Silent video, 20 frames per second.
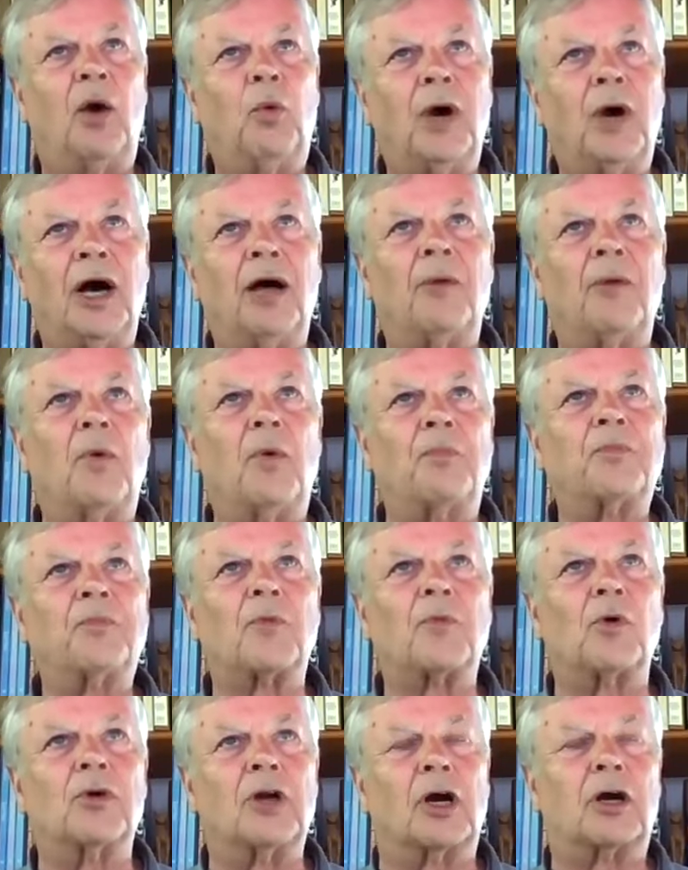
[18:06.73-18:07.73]
Well,
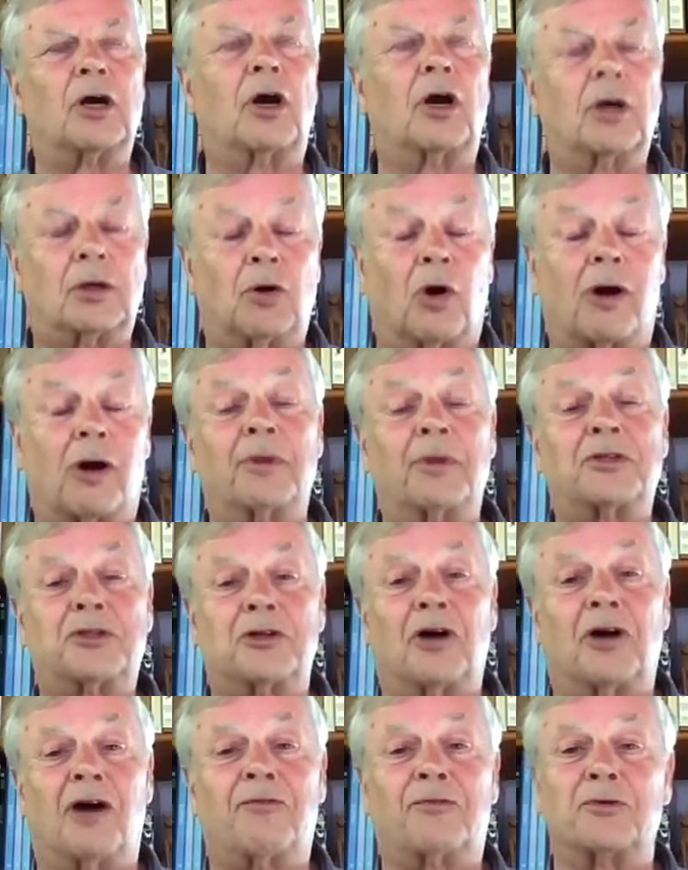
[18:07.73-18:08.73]

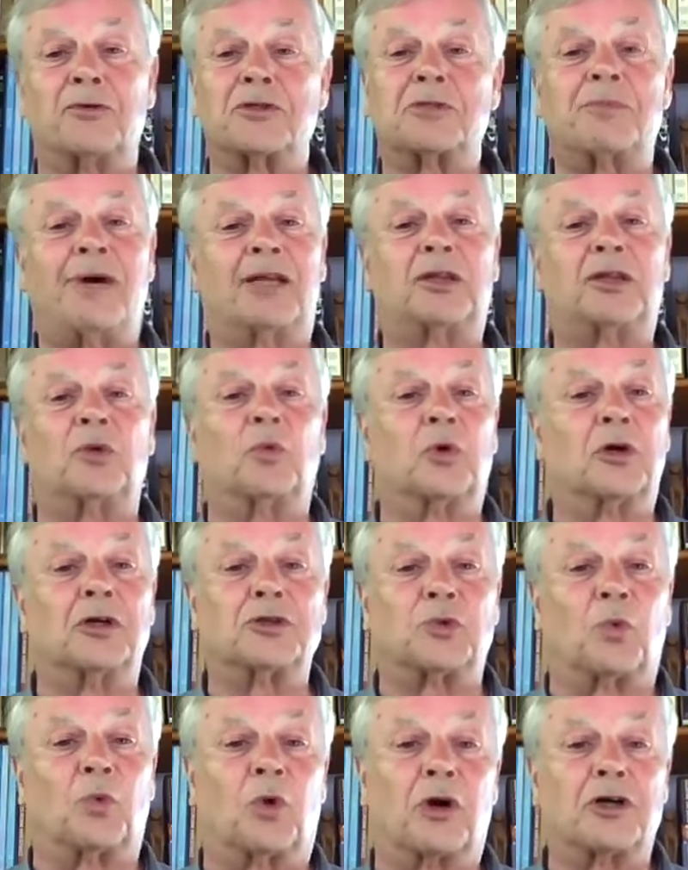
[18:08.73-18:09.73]
Gorbachev was about the
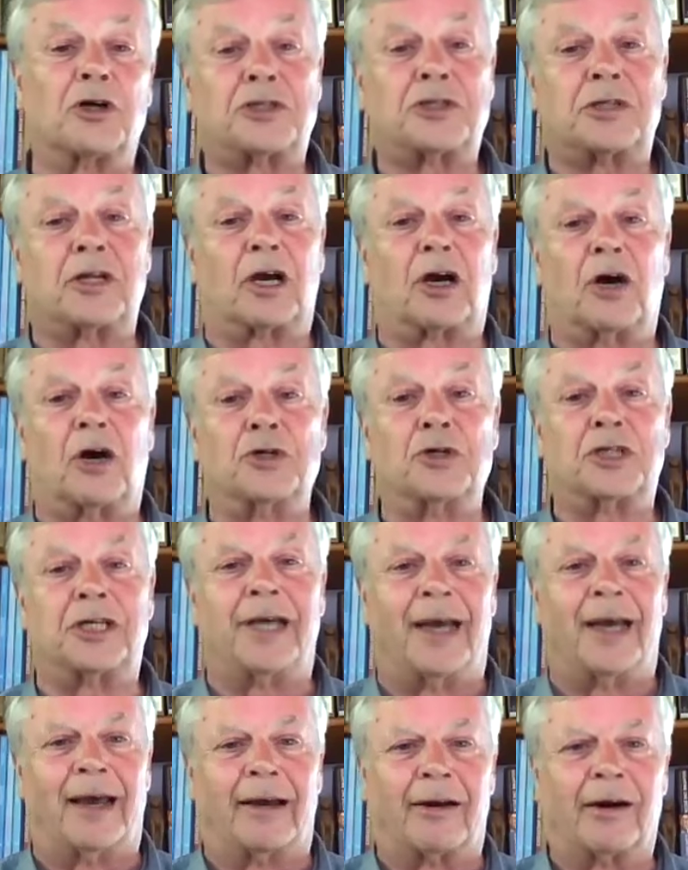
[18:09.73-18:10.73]
world's worst
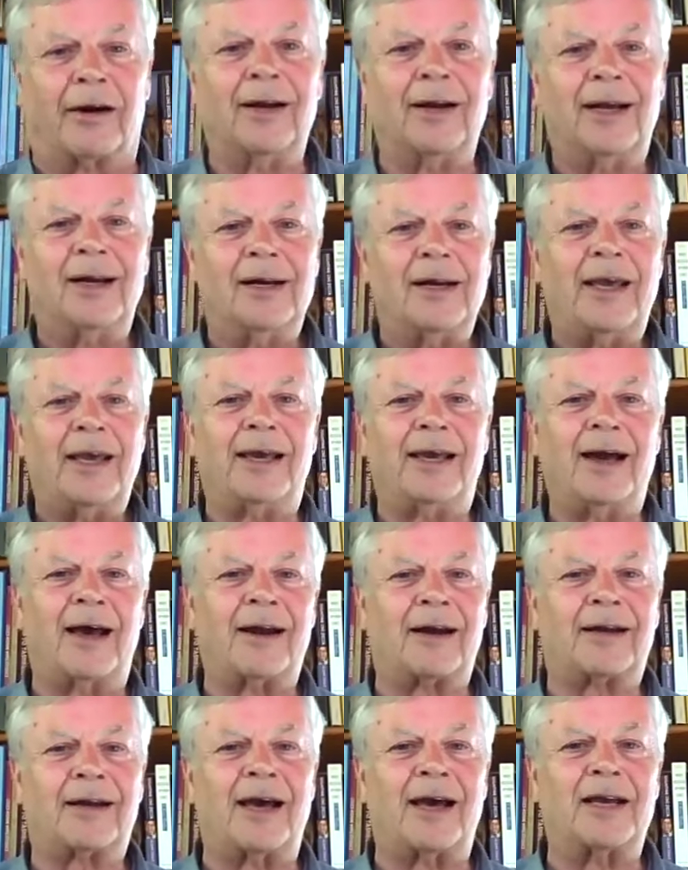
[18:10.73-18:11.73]
negotiator. He got
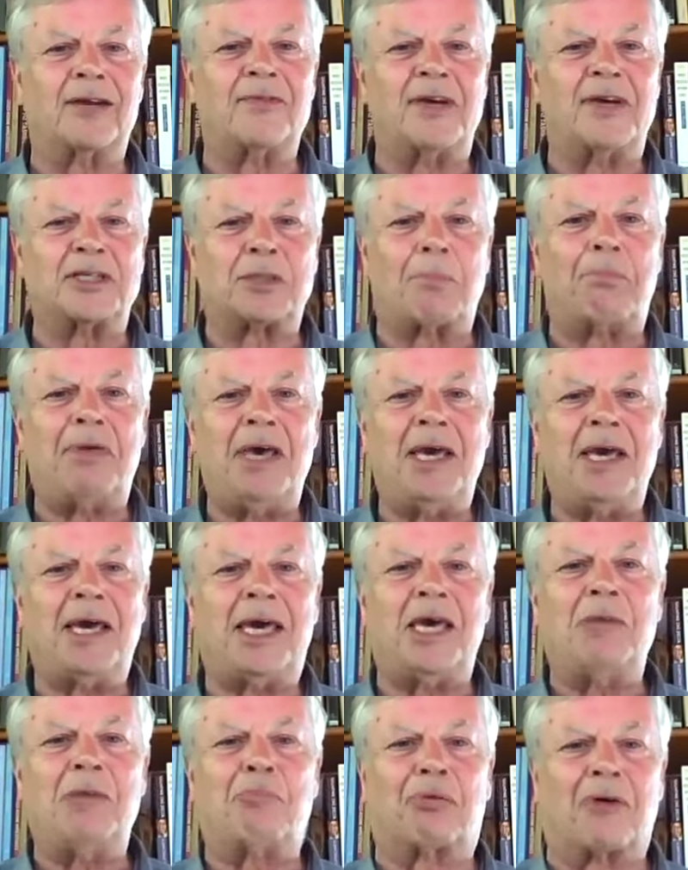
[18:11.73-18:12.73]
it kind of as a
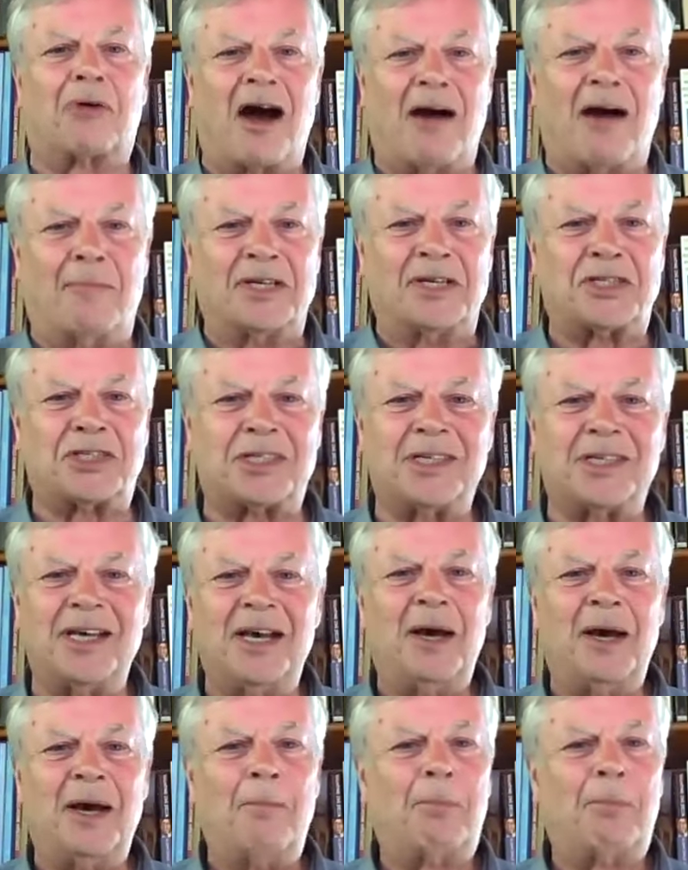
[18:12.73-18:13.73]
pinky promise,
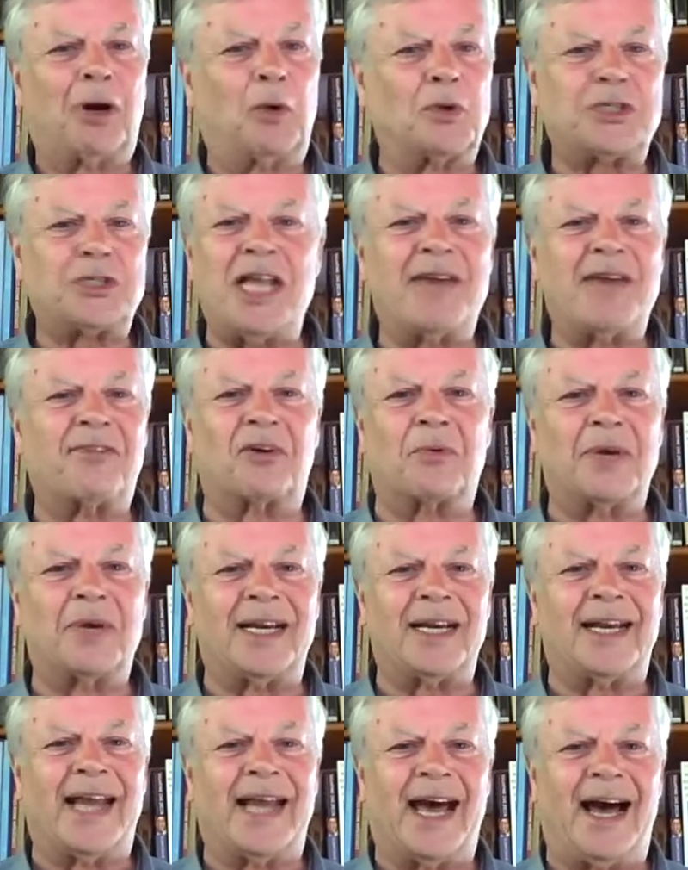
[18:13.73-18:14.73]
but it was never
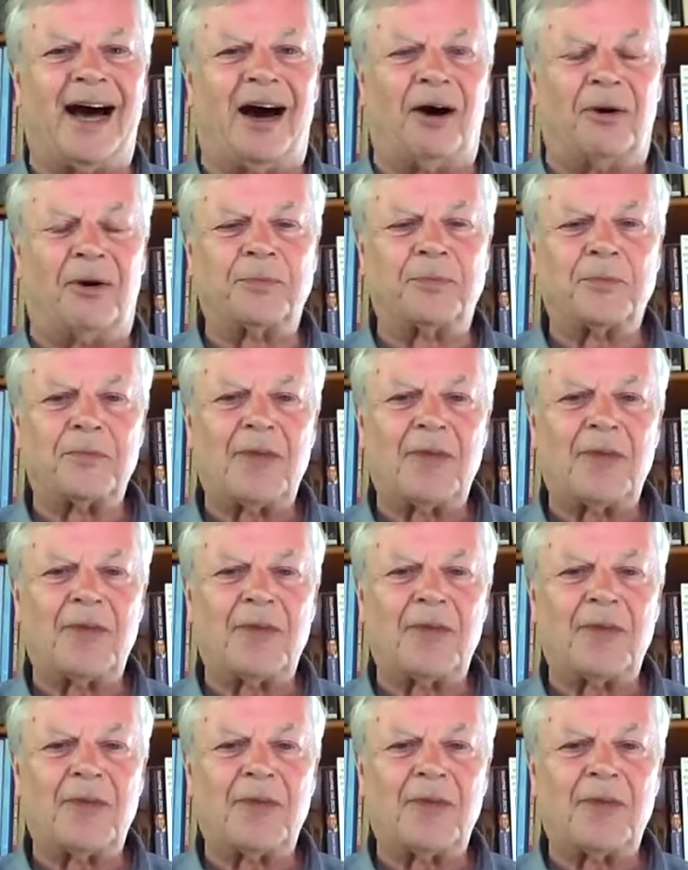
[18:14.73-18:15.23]
written down.